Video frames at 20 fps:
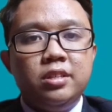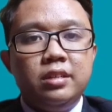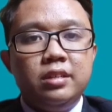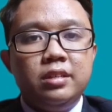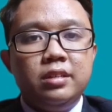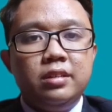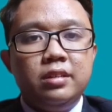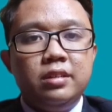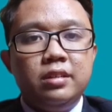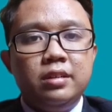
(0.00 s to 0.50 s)

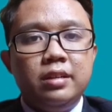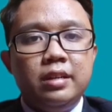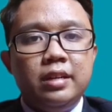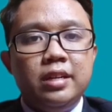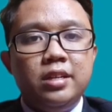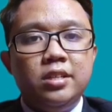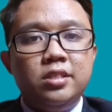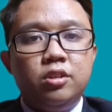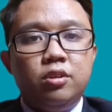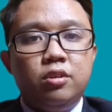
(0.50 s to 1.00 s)
the
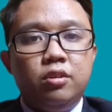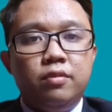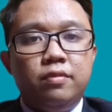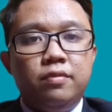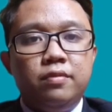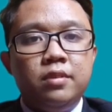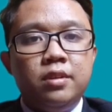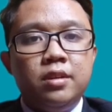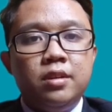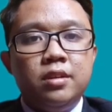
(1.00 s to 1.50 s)
age of
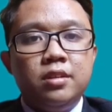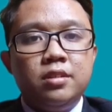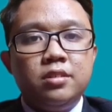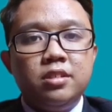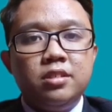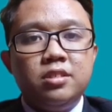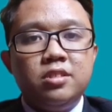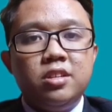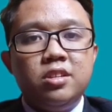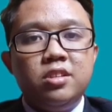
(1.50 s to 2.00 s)

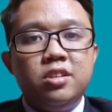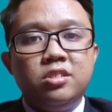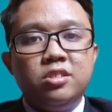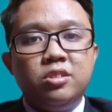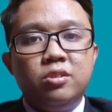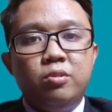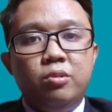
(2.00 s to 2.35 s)
16 years